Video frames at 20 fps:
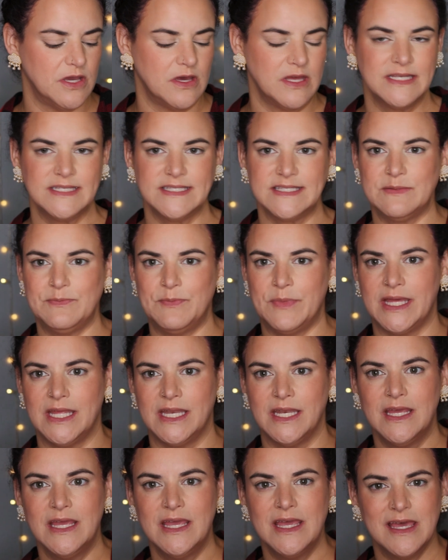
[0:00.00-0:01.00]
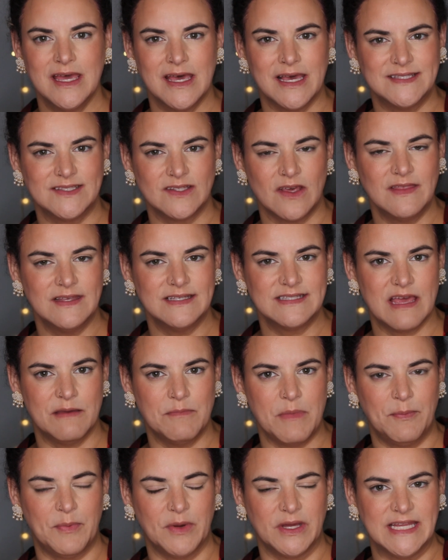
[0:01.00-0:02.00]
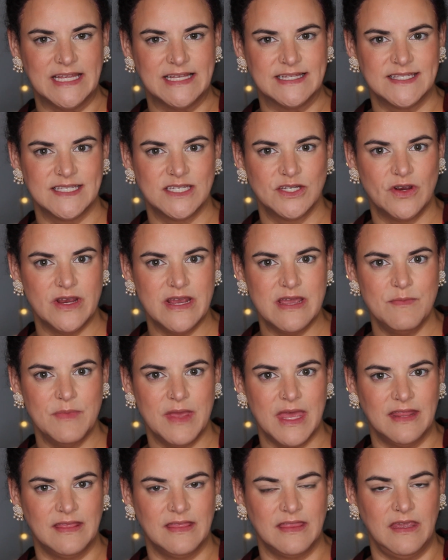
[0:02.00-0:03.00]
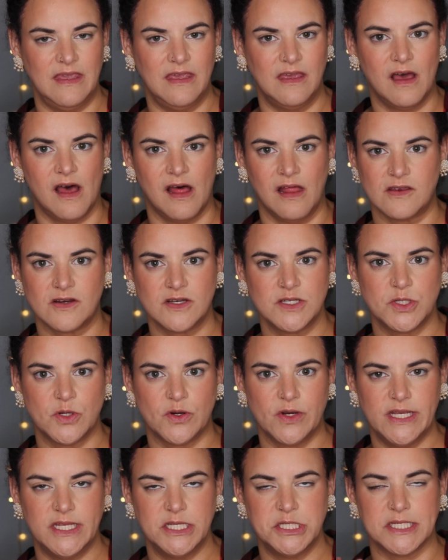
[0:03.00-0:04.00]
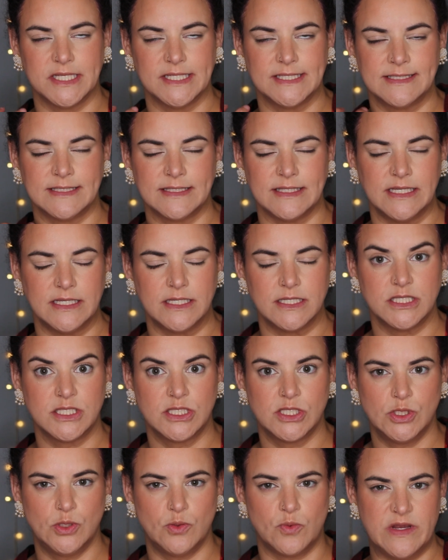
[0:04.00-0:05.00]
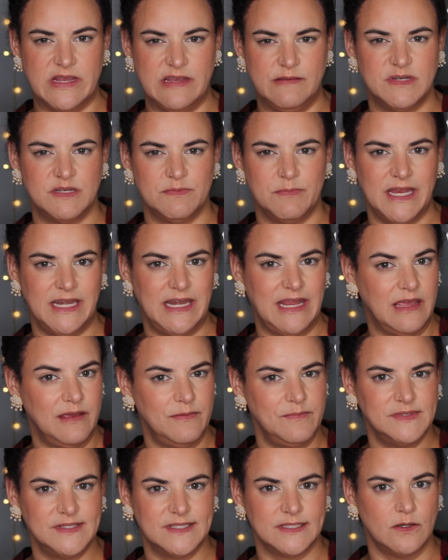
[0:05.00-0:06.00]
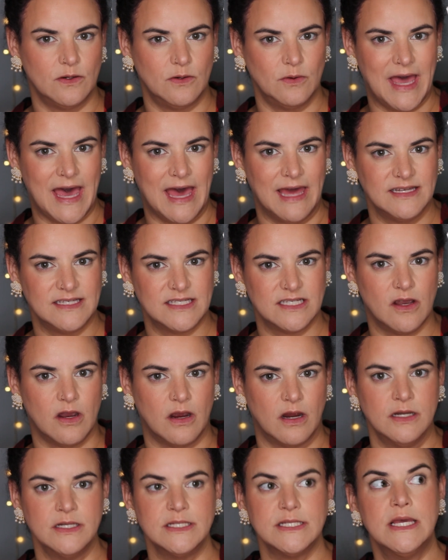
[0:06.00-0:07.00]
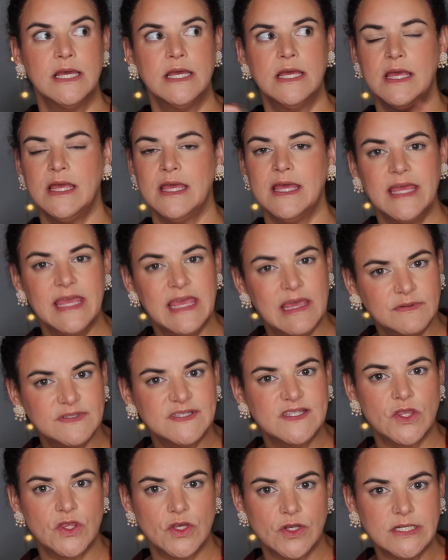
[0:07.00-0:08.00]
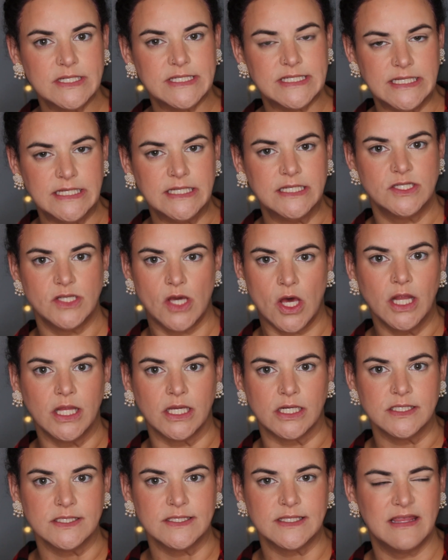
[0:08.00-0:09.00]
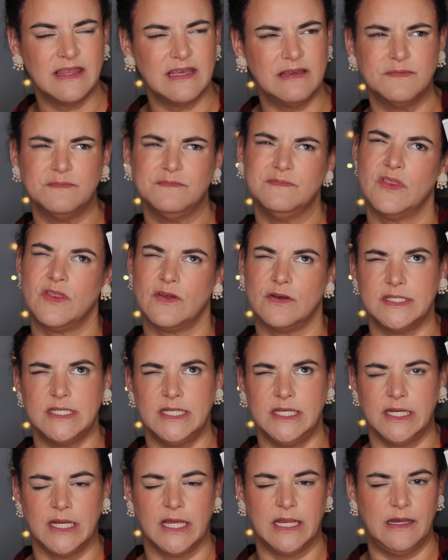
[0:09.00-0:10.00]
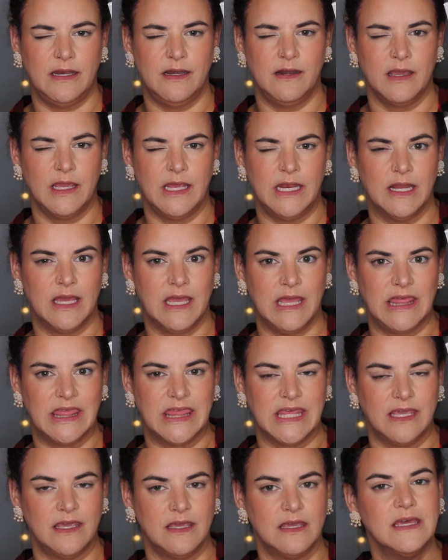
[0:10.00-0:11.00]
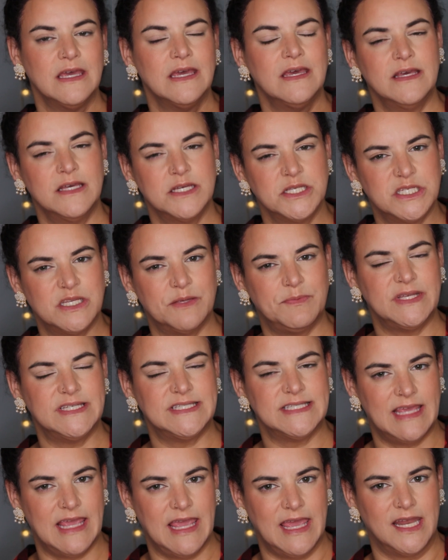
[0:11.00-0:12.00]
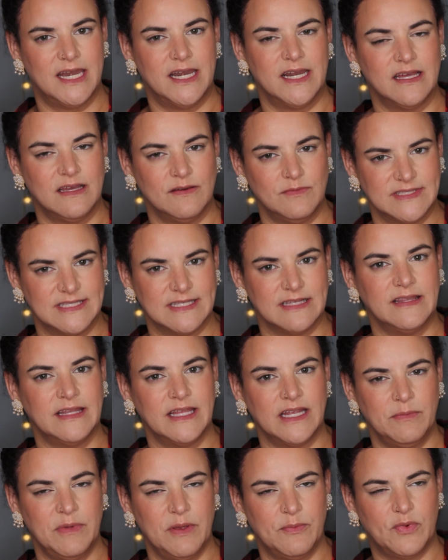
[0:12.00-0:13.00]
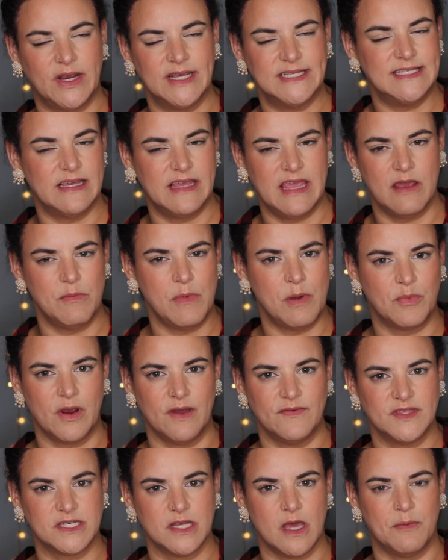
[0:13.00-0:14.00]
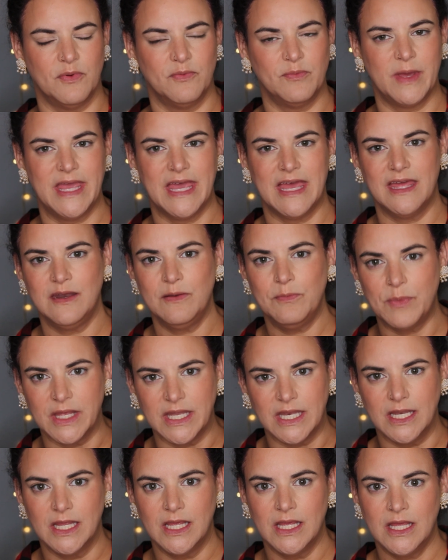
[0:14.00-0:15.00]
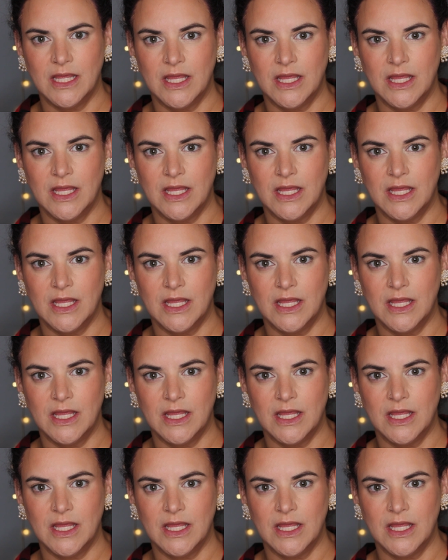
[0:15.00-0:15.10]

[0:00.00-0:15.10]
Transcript: be honest, but I saw this come up on Instagram and the color story just like screamed my name, so add it to cart. It was $13. I think it was $13.99, I think. Shipping to Canada was a little bit pricey. I can't remember off the top of my head, but